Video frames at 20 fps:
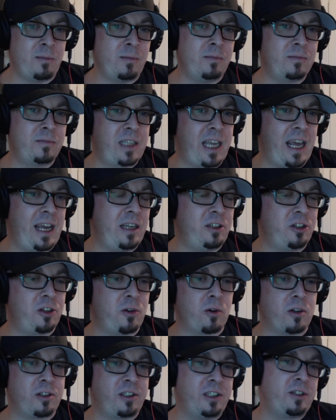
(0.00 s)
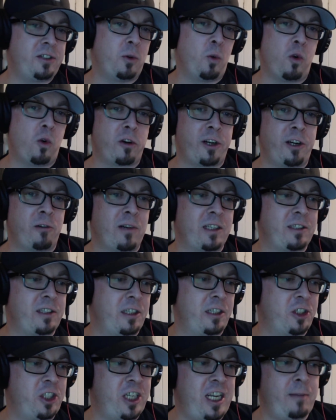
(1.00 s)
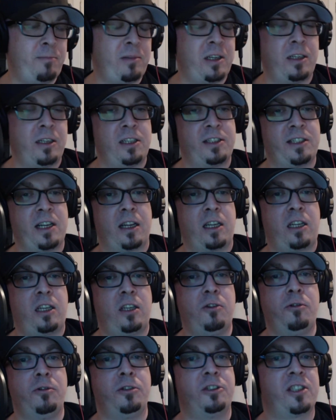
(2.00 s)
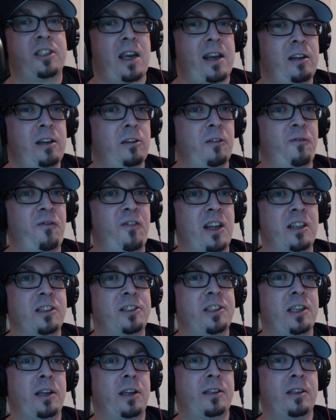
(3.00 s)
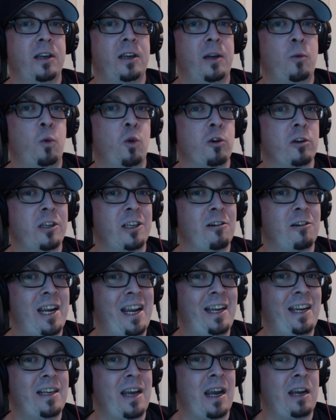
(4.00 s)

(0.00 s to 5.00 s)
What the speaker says: Cage, of course, is the Warrior Wrestling Champion. He's got a huge title defense at Warrior 8.